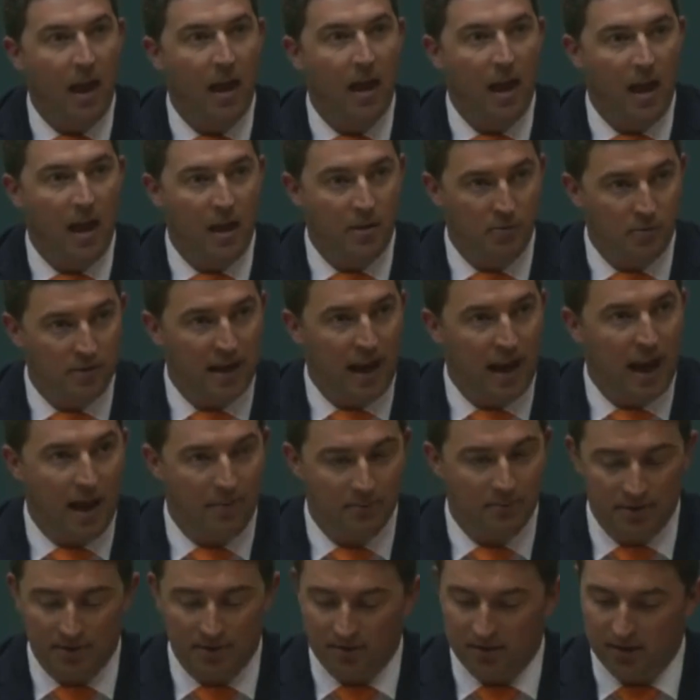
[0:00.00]
It was
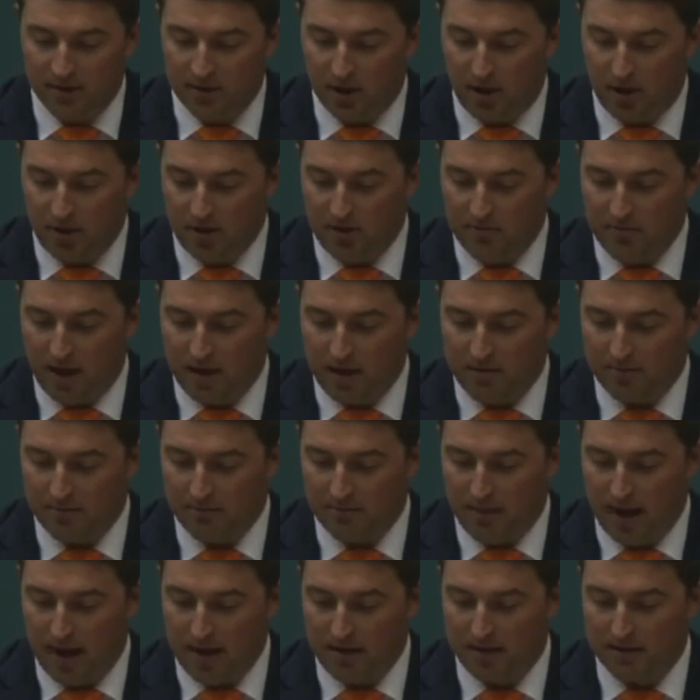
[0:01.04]
absolutely shocking,
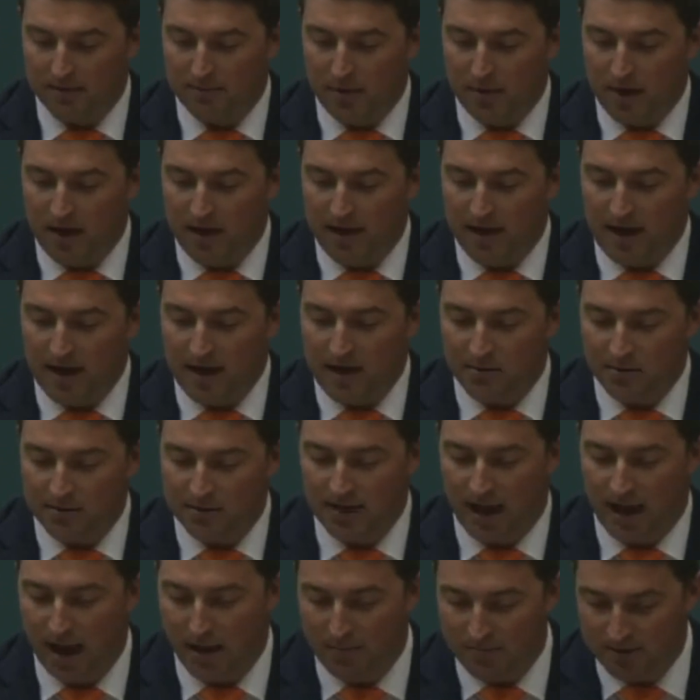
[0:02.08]
Madam Speaker, and it was
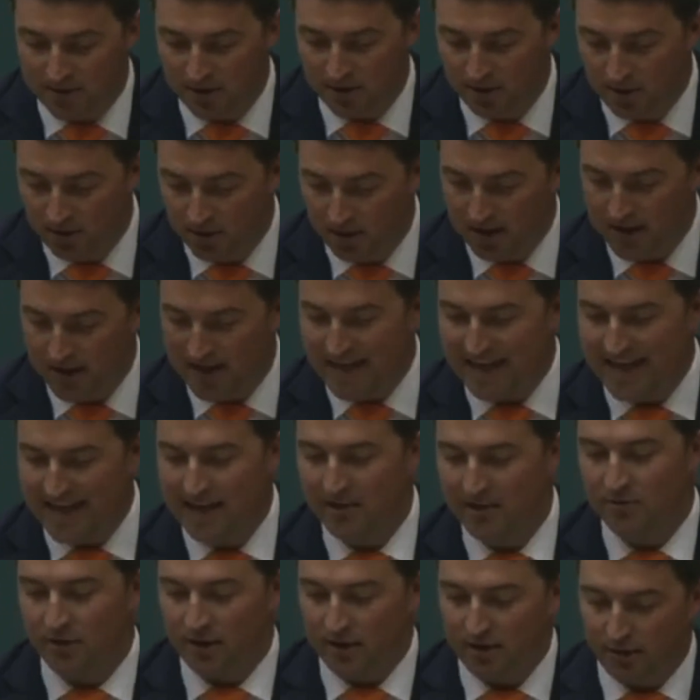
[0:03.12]
absolutely
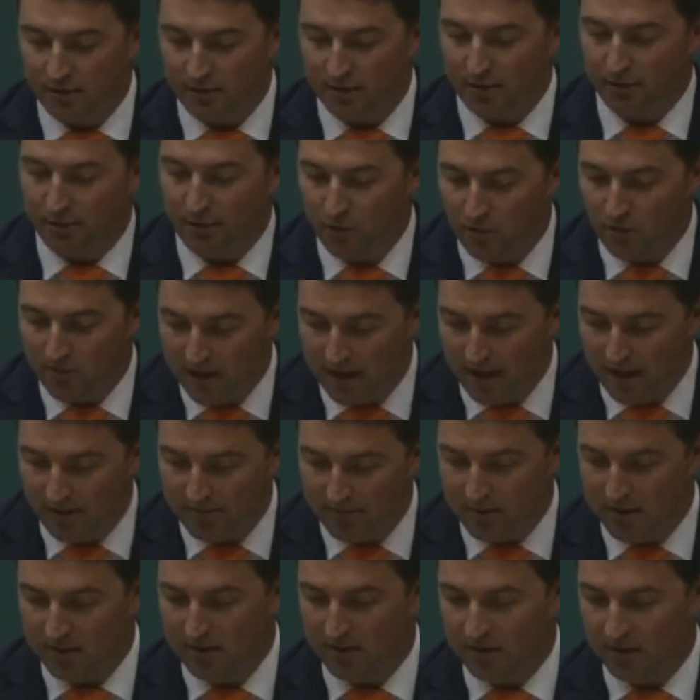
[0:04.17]
ignorant of the former
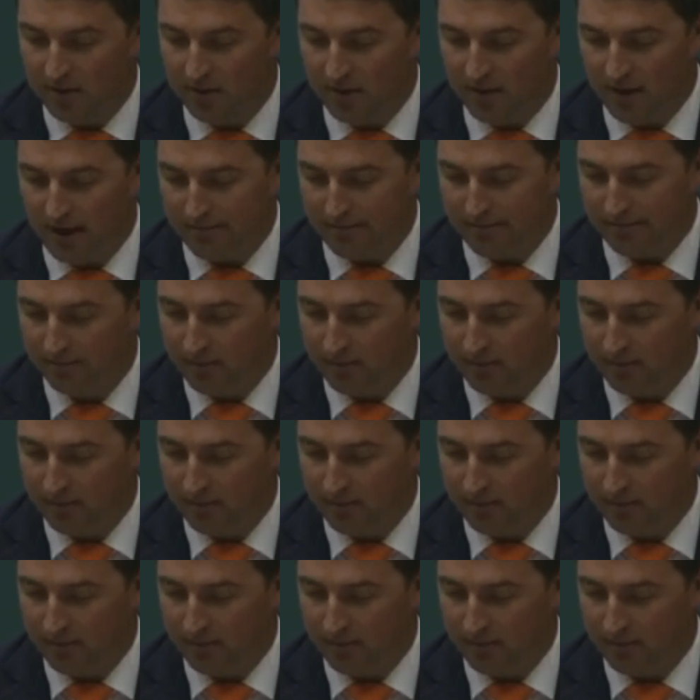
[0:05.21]
government to do that.